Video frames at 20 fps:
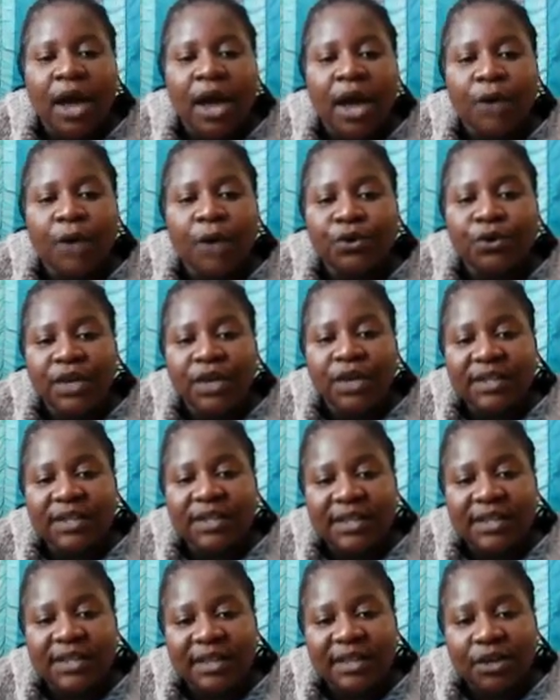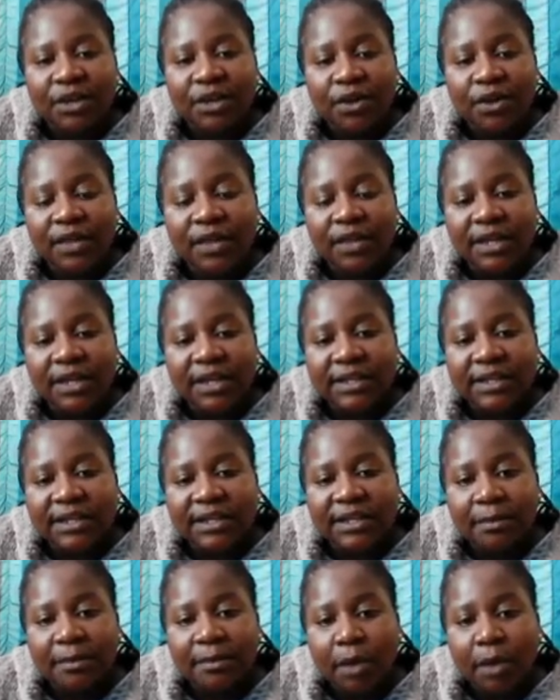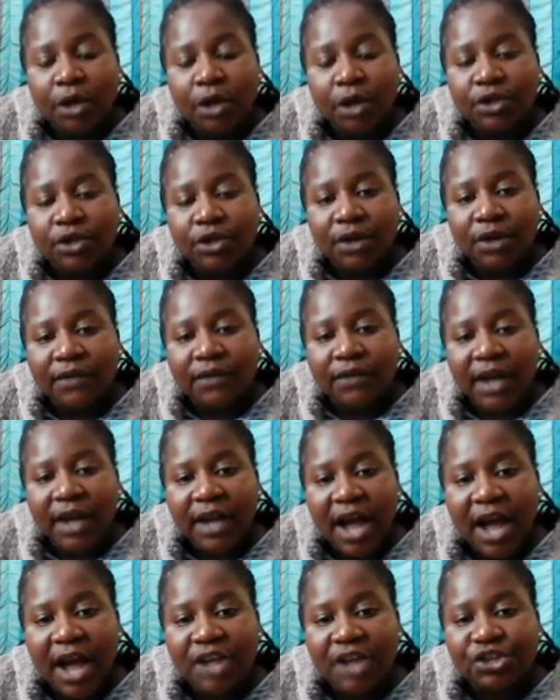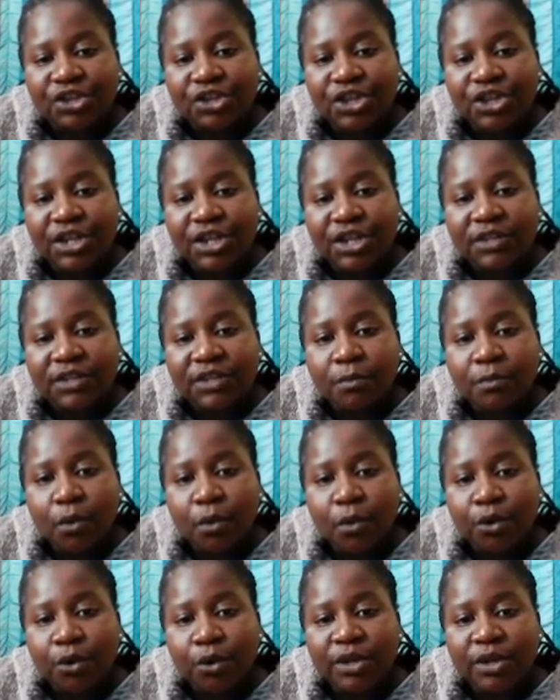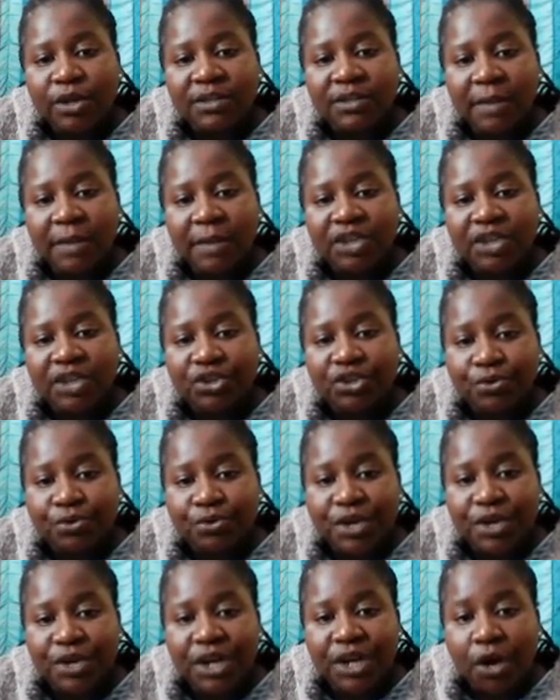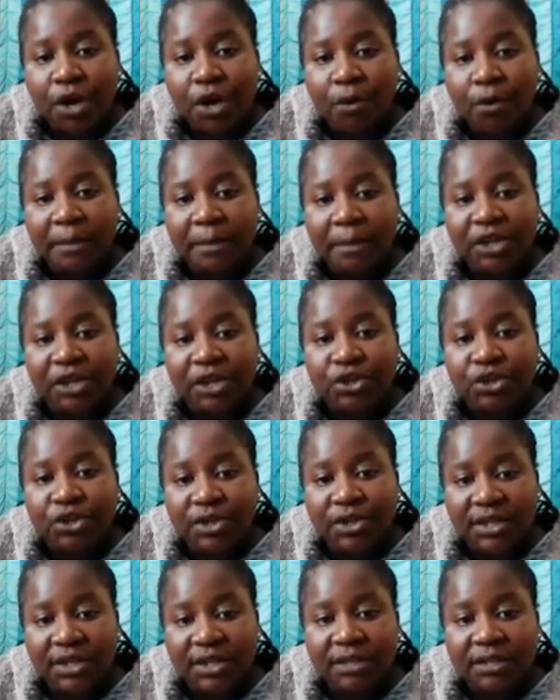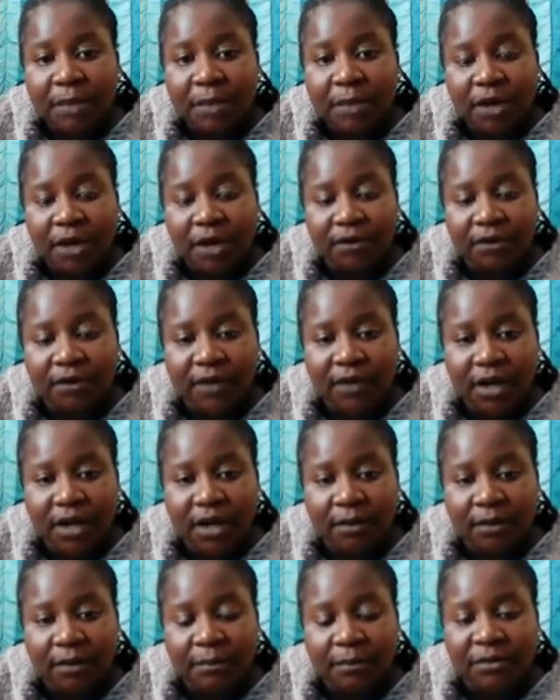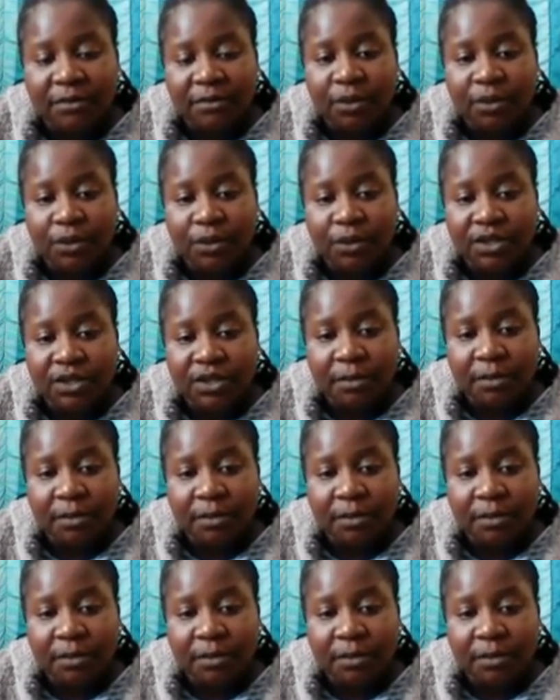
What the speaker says: You can see that on the eastern part of the country, it's much greener compared to this part of the western